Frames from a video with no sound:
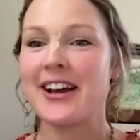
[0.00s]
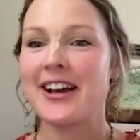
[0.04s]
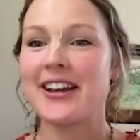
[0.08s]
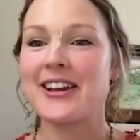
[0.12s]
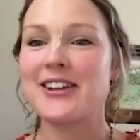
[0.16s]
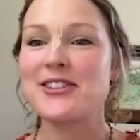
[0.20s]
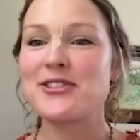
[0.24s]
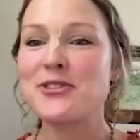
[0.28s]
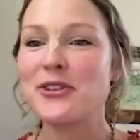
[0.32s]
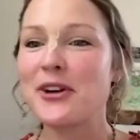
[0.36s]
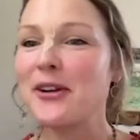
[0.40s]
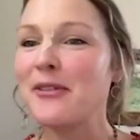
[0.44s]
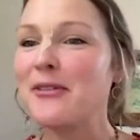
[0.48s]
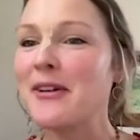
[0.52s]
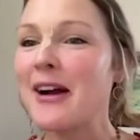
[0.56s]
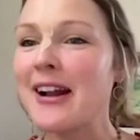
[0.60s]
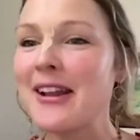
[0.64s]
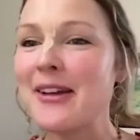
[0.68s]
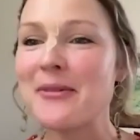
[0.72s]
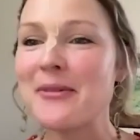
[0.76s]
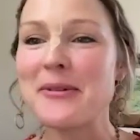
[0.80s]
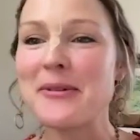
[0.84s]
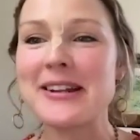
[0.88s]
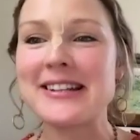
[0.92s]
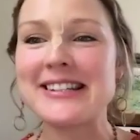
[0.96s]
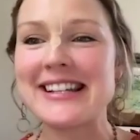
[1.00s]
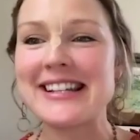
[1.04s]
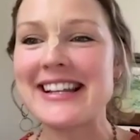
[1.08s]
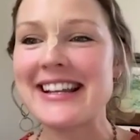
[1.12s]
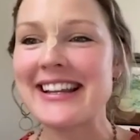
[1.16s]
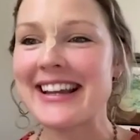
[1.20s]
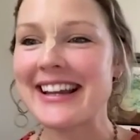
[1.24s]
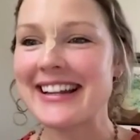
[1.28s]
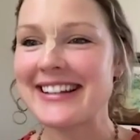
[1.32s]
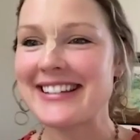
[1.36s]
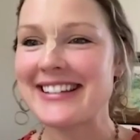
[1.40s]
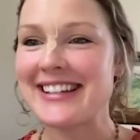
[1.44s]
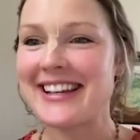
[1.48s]
Kishori Rani, we didn't
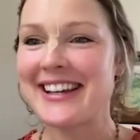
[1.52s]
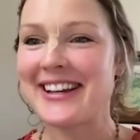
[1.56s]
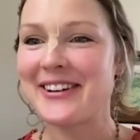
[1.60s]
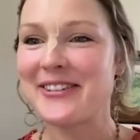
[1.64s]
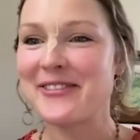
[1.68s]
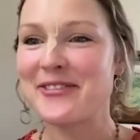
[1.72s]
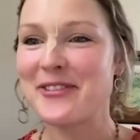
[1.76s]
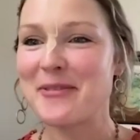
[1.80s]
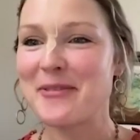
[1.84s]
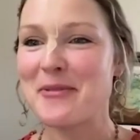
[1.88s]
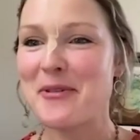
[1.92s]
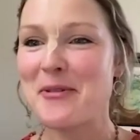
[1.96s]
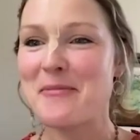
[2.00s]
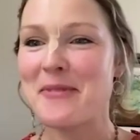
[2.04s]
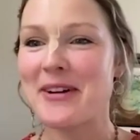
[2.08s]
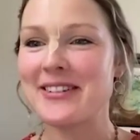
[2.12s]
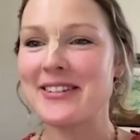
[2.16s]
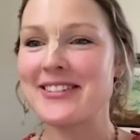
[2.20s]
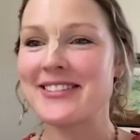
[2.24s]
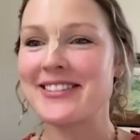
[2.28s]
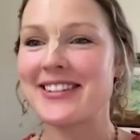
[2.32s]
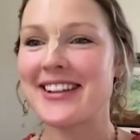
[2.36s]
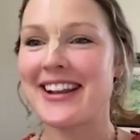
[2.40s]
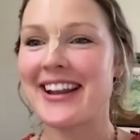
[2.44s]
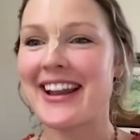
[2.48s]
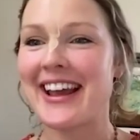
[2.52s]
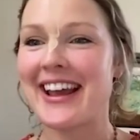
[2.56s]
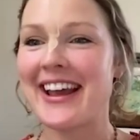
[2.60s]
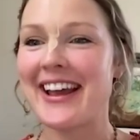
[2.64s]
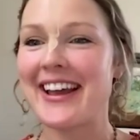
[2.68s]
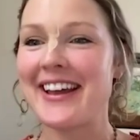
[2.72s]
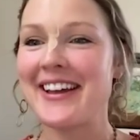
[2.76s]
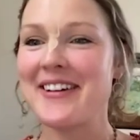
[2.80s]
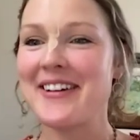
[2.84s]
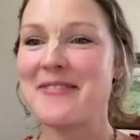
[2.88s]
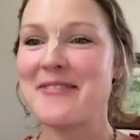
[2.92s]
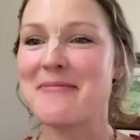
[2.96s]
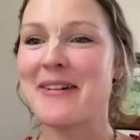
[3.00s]
get to hear from you much
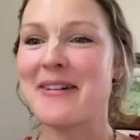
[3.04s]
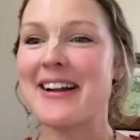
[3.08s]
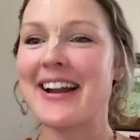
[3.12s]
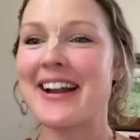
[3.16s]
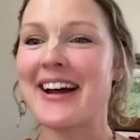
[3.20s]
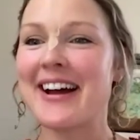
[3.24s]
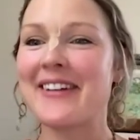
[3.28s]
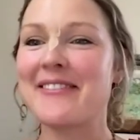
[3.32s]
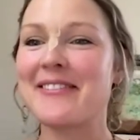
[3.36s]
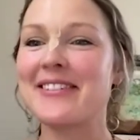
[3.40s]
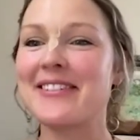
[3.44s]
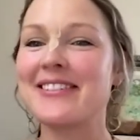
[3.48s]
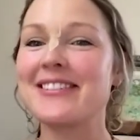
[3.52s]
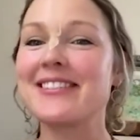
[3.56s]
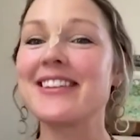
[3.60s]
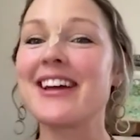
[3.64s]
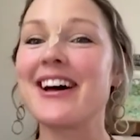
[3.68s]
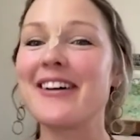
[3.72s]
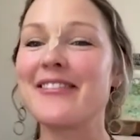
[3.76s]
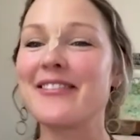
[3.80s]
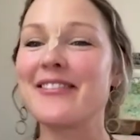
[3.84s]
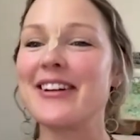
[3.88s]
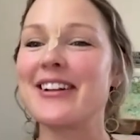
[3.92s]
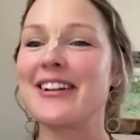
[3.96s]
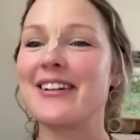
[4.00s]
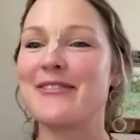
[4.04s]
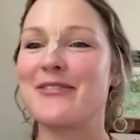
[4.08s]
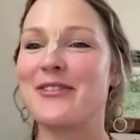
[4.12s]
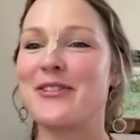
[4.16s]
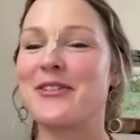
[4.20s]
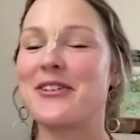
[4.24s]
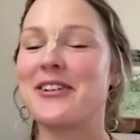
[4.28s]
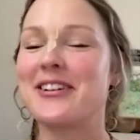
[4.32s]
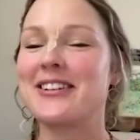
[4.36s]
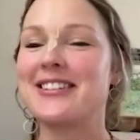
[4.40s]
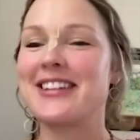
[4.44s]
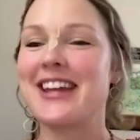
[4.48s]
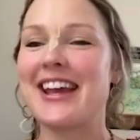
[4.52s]
today, but I would love it if you
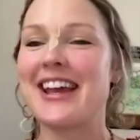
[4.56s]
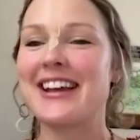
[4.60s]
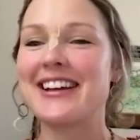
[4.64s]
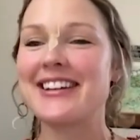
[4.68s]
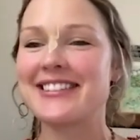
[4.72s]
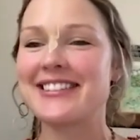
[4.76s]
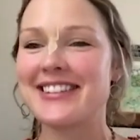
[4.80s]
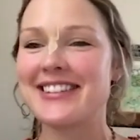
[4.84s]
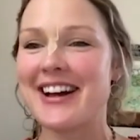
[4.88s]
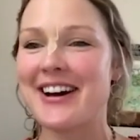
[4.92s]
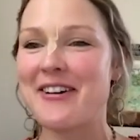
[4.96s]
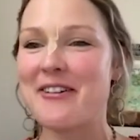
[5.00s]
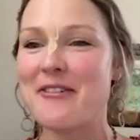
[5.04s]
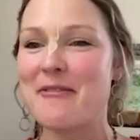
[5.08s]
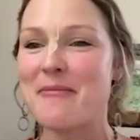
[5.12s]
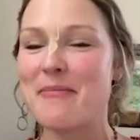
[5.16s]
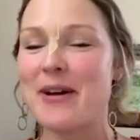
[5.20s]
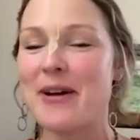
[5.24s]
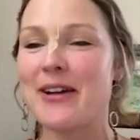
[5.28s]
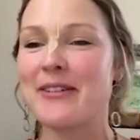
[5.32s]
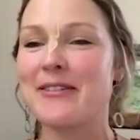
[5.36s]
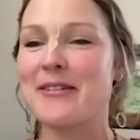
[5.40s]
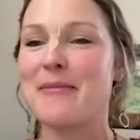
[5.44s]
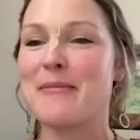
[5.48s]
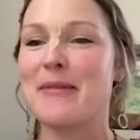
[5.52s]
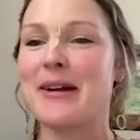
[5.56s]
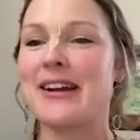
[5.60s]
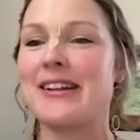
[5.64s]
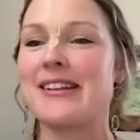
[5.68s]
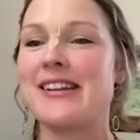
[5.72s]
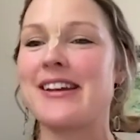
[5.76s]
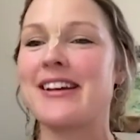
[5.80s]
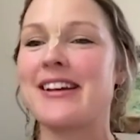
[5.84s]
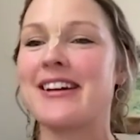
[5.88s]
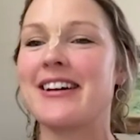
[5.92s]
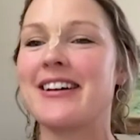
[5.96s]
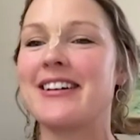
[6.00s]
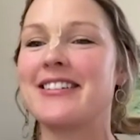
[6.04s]
could take us out by
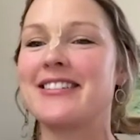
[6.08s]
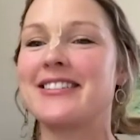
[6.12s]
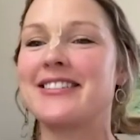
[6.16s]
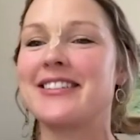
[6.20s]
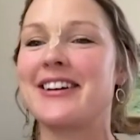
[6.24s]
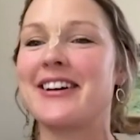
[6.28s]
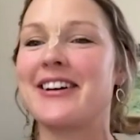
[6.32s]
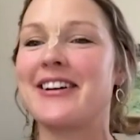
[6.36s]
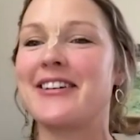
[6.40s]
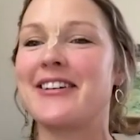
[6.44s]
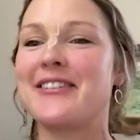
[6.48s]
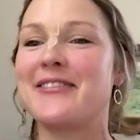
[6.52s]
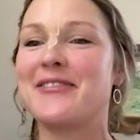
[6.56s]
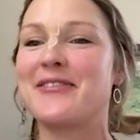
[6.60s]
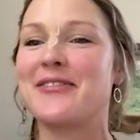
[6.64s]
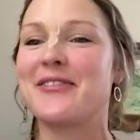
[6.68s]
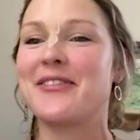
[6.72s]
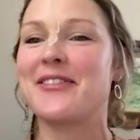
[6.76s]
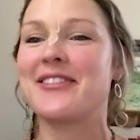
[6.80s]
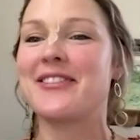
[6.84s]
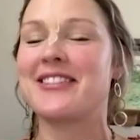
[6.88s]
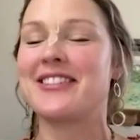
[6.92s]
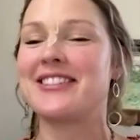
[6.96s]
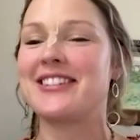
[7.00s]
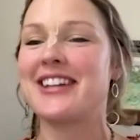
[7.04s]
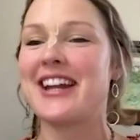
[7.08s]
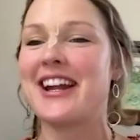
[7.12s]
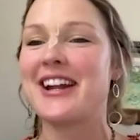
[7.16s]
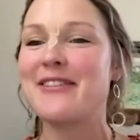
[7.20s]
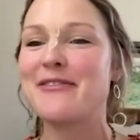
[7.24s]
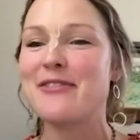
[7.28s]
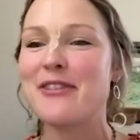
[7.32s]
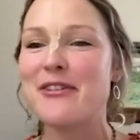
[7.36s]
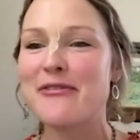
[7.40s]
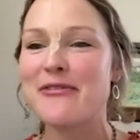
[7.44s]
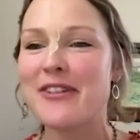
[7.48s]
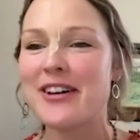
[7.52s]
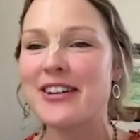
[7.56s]
reminding us of the date of
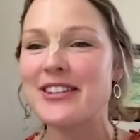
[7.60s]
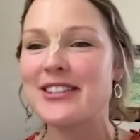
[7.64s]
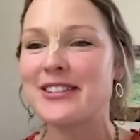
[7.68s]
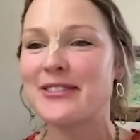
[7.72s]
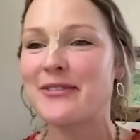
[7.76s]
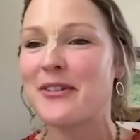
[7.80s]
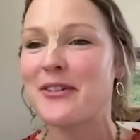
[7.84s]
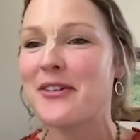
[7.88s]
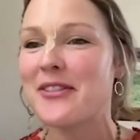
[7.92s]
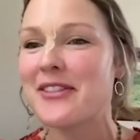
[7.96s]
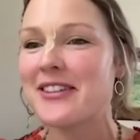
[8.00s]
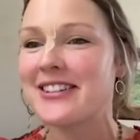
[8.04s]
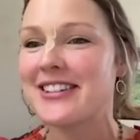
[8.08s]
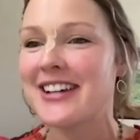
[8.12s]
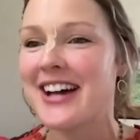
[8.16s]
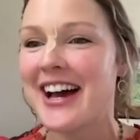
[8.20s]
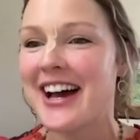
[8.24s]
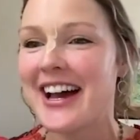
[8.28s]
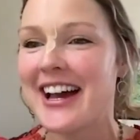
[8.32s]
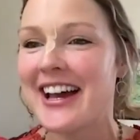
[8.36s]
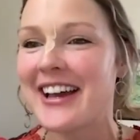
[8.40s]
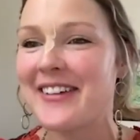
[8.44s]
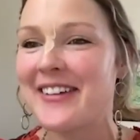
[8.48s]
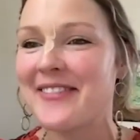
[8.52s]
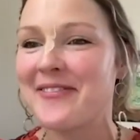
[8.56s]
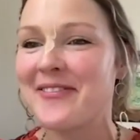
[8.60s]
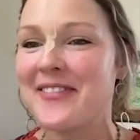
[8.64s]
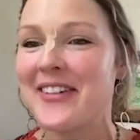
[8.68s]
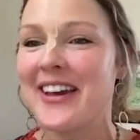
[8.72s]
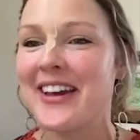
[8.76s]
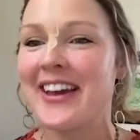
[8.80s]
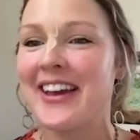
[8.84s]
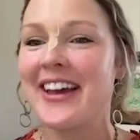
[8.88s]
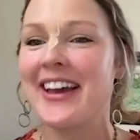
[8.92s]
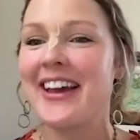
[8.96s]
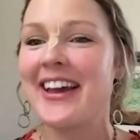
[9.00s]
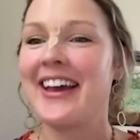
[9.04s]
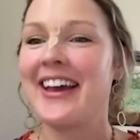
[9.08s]
the festival, the time,
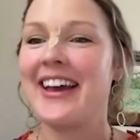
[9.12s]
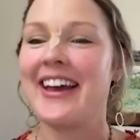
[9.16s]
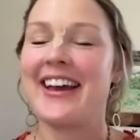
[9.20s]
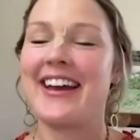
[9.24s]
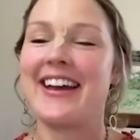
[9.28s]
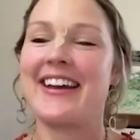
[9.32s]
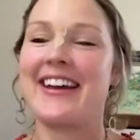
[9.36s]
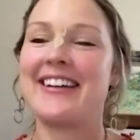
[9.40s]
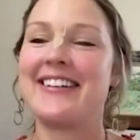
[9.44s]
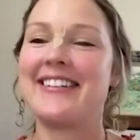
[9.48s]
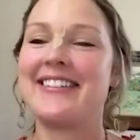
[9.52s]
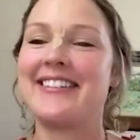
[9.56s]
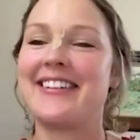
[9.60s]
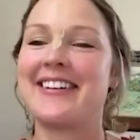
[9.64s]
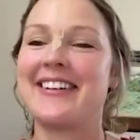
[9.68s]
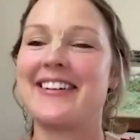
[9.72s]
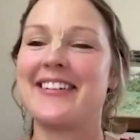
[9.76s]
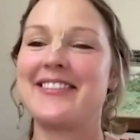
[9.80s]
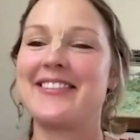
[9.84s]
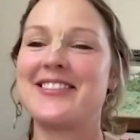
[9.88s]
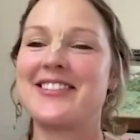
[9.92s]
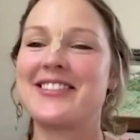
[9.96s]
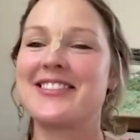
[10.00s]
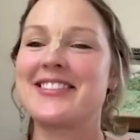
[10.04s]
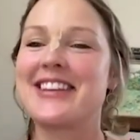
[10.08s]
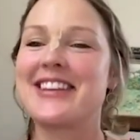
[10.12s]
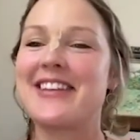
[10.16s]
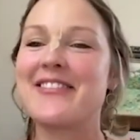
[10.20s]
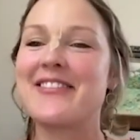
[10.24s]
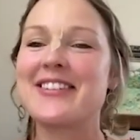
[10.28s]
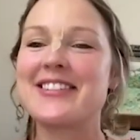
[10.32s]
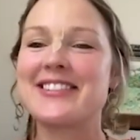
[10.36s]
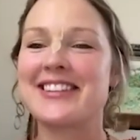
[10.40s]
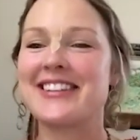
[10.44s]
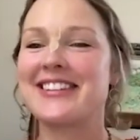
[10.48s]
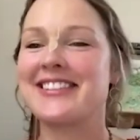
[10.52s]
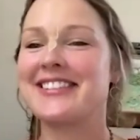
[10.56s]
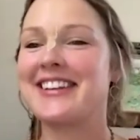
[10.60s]
and just give
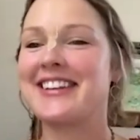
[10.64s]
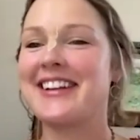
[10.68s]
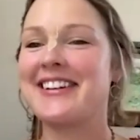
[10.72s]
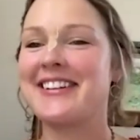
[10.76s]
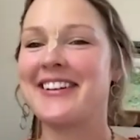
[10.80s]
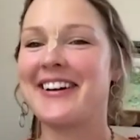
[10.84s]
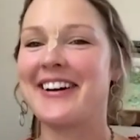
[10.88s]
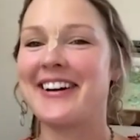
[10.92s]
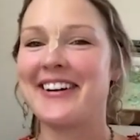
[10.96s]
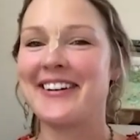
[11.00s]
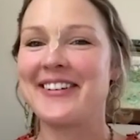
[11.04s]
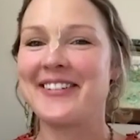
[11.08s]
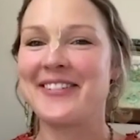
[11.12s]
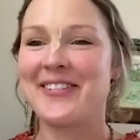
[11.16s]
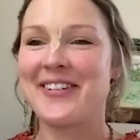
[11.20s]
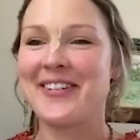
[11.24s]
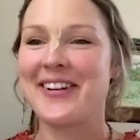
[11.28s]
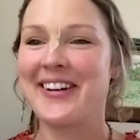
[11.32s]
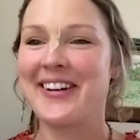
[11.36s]
us a send-off.